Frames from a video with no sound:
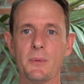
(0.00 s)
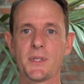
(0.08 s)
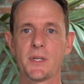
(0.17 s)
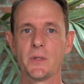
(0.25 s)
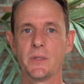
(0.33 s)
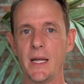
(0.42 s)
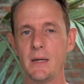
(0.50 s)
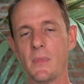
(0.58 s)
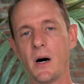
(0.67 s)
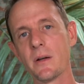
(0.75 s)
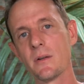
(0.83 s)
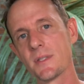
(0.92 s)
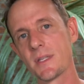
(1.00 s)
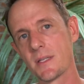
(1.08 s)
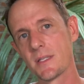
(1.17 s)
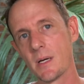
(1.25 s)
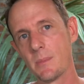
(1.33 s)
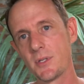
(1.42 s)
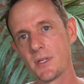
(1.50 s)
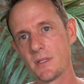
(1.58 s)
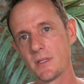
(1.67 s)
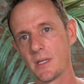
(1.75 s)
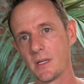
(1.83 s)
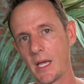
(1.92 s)
able to create models and
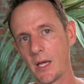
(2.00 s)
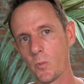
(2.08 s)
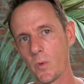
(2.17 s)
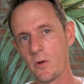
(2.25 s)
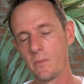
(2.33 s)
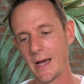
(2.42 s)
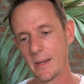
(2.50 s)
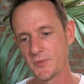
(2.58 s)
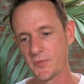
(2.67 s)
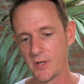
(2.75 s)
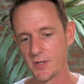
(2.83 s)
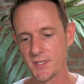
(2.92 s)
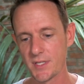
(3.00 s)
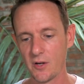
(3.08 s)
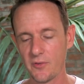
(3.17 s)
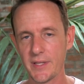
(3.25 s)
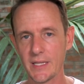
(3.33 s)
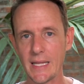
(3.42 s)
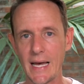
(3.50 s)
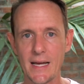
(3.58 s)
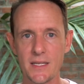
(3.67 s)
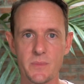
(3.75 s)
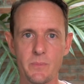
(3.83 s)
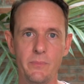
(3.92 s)
assumptions and roadmaps for yourself that
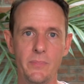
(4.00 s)
last,